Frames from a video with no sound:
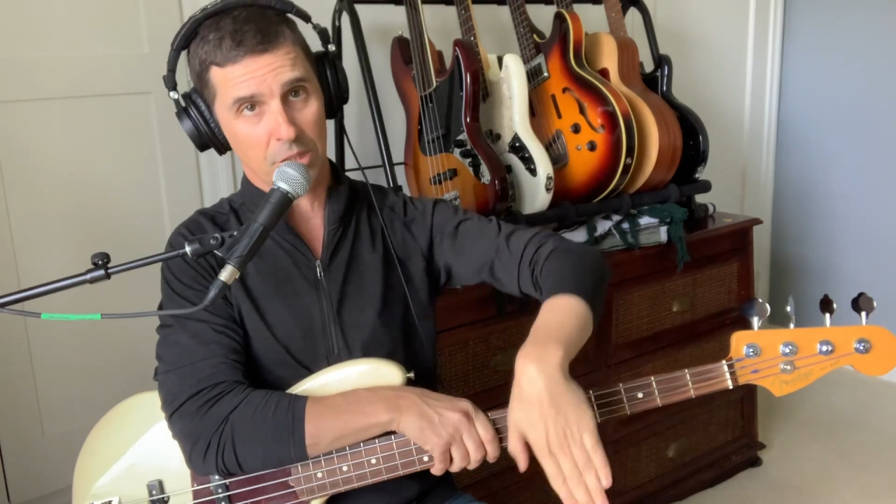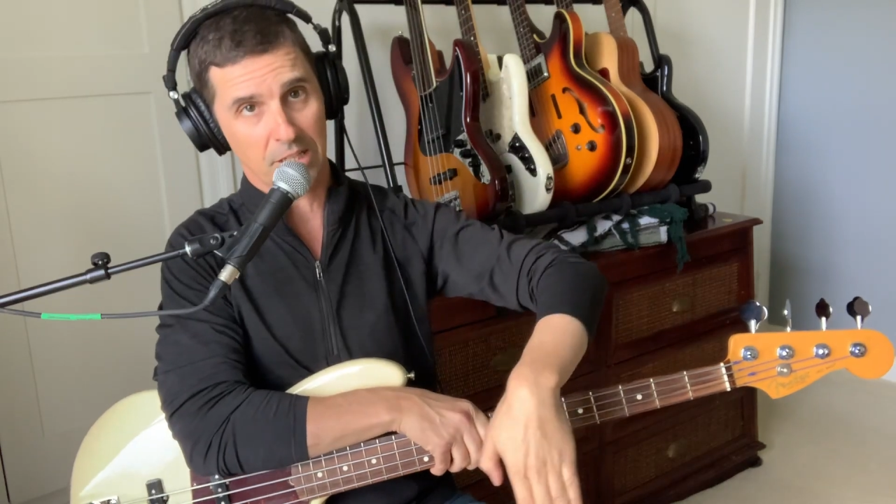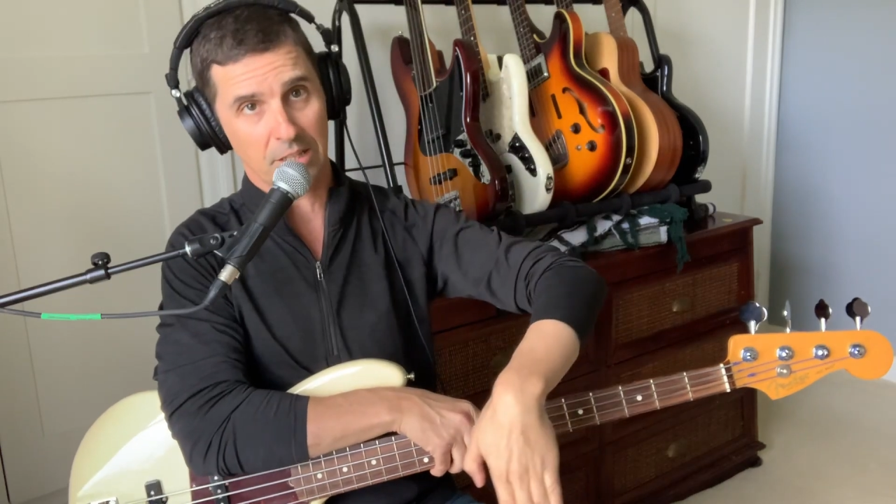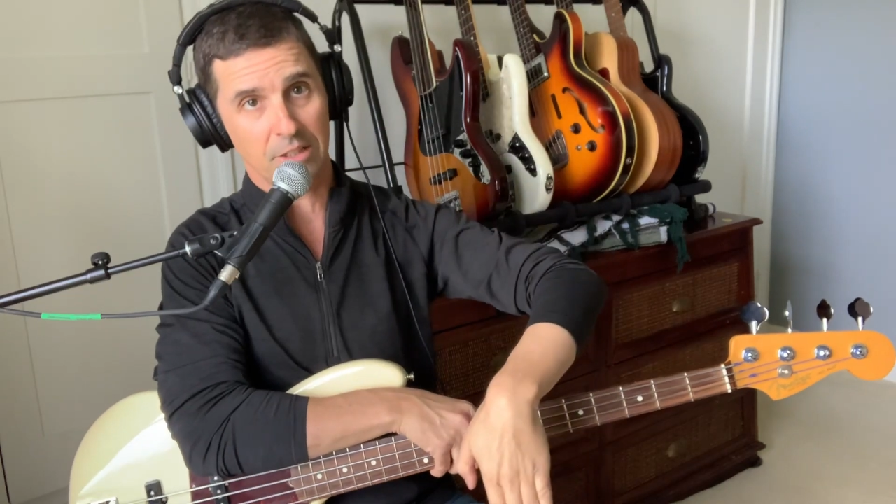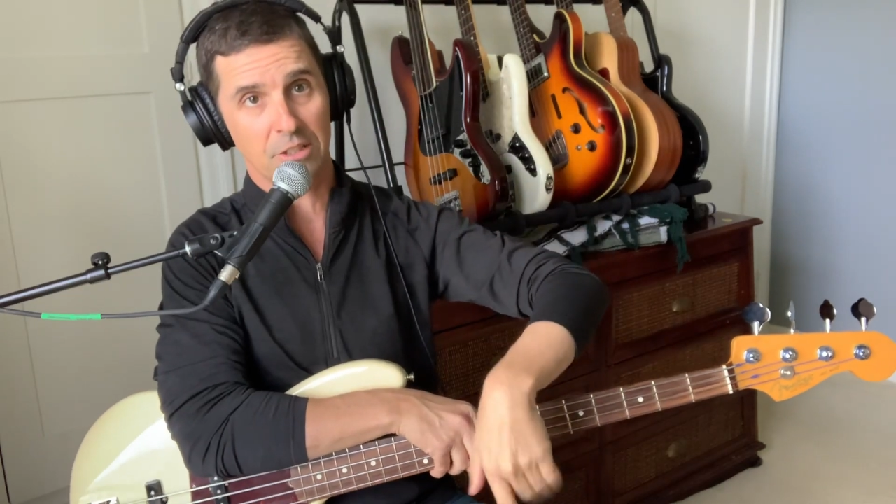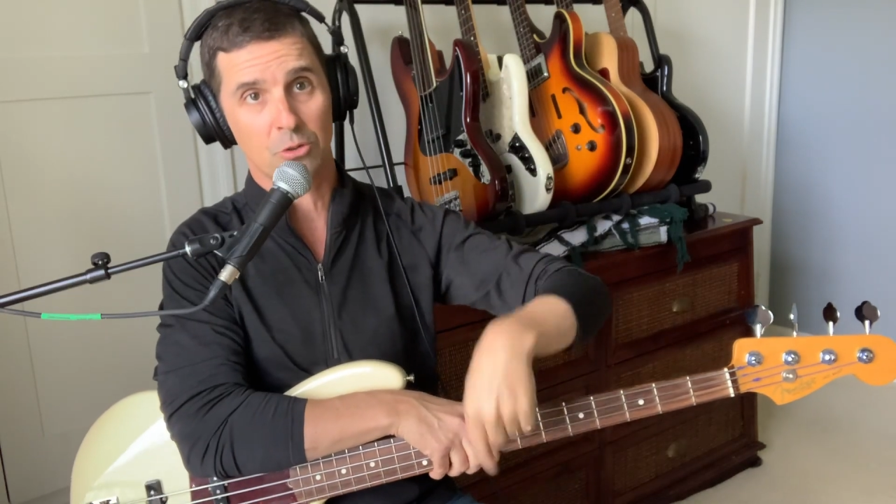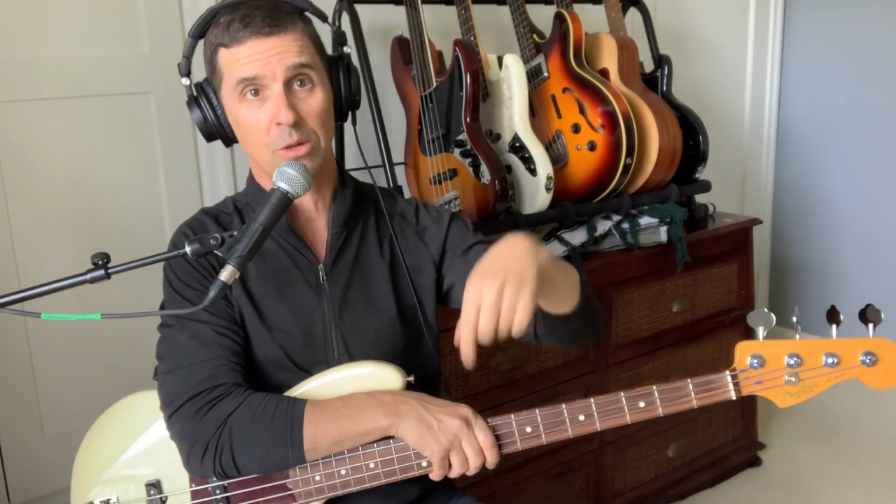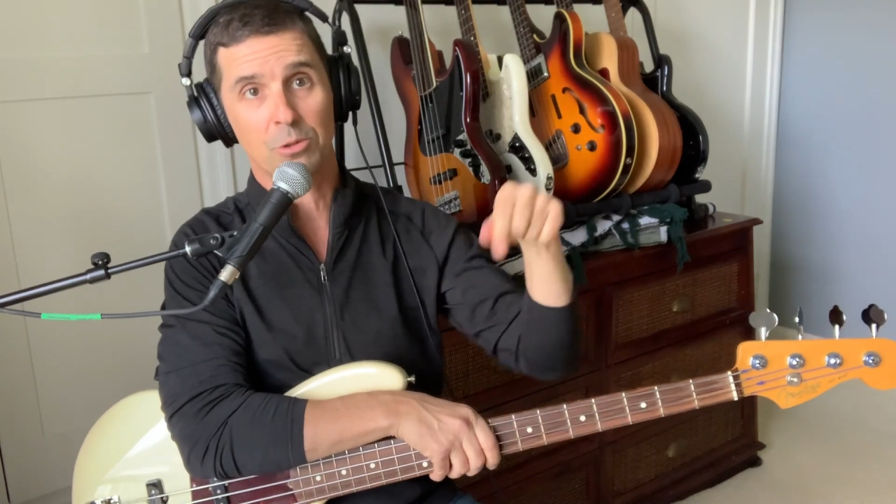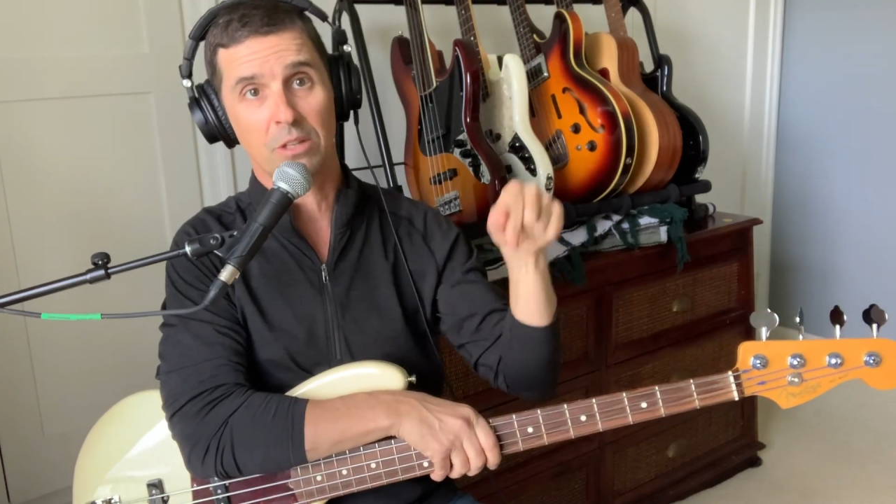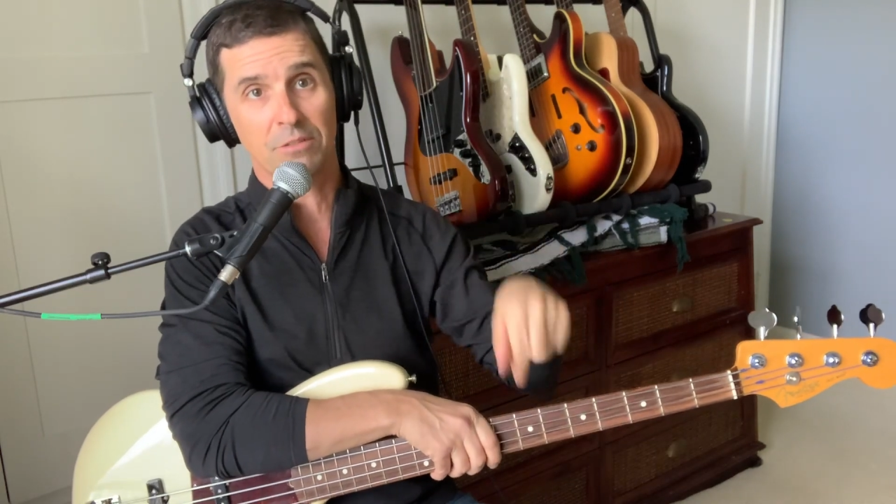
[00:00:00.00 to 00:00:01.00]
shit in the
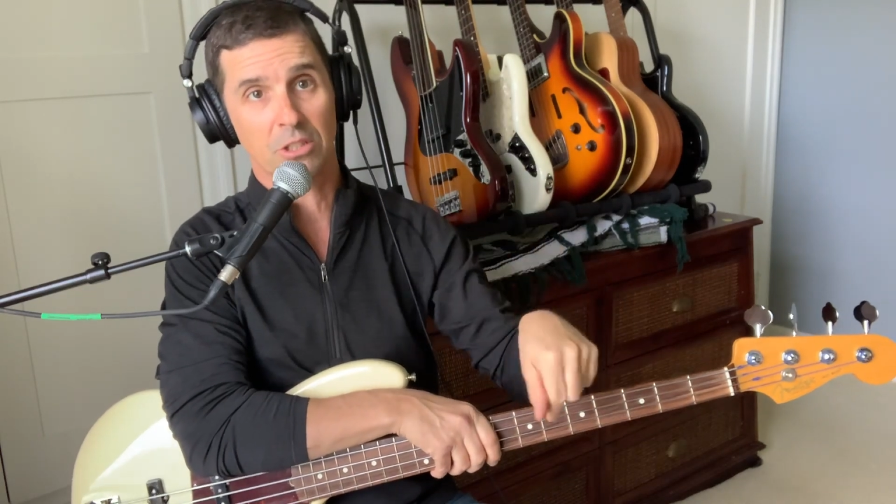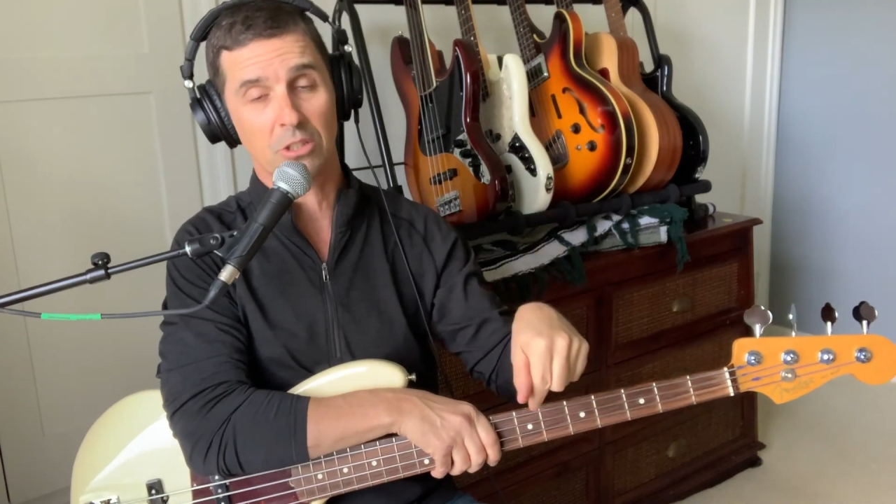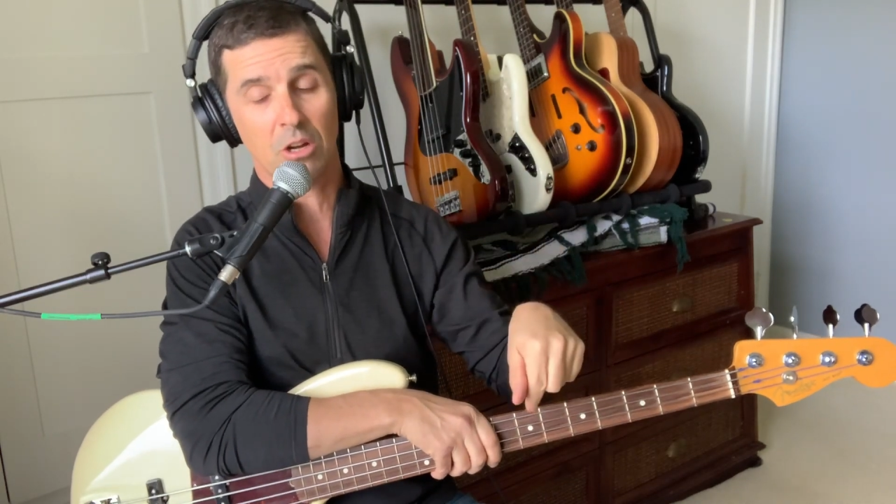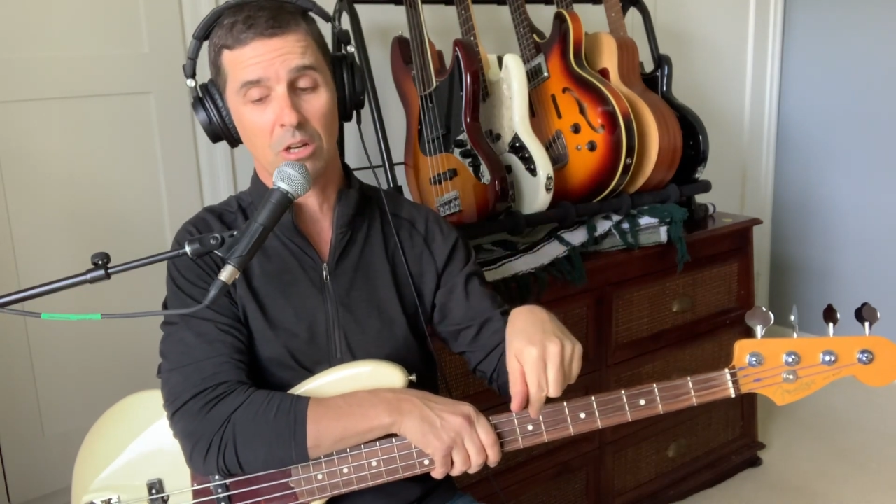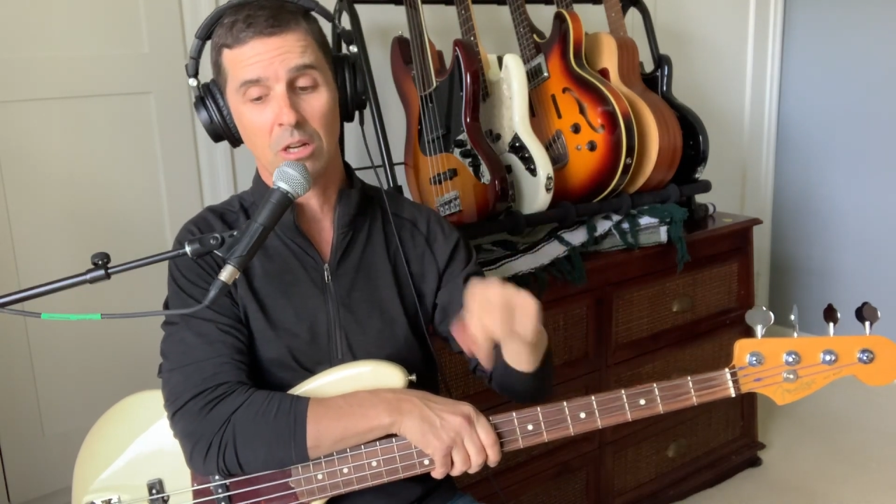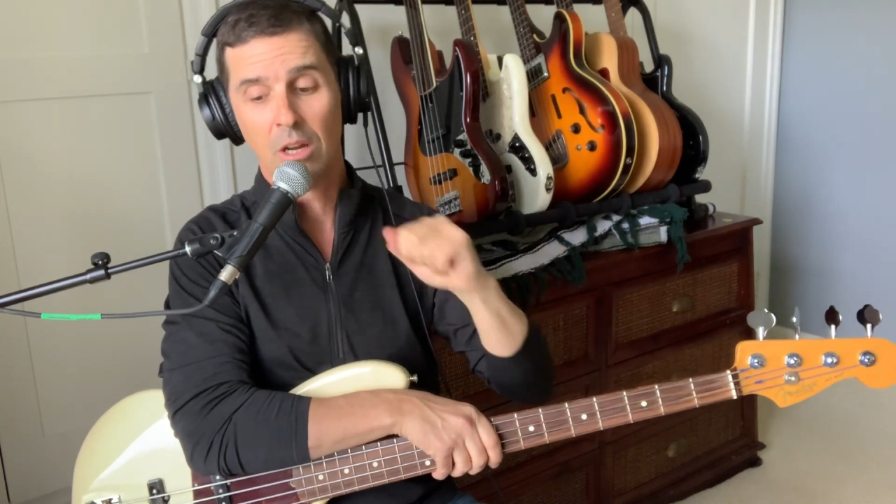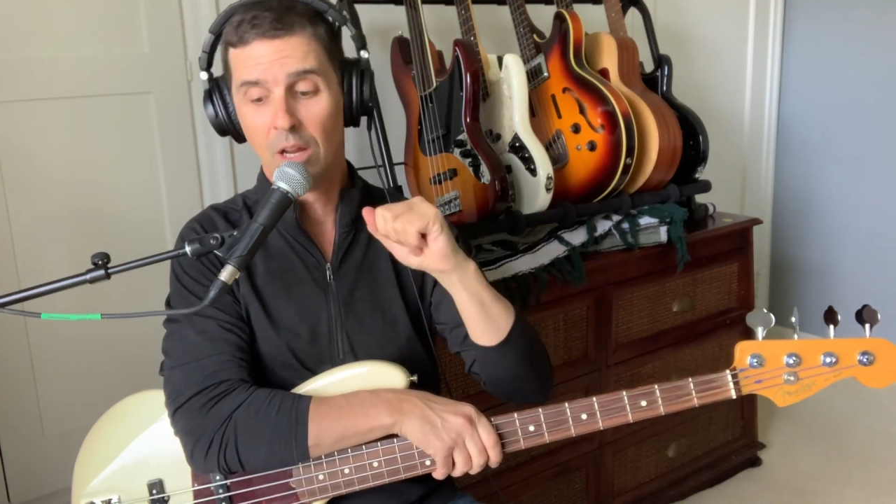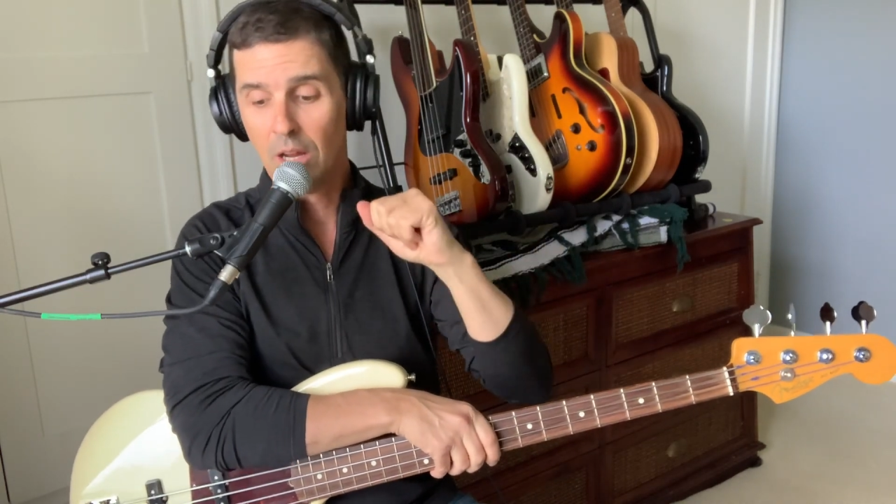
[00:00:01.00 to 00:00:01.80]
description of the song,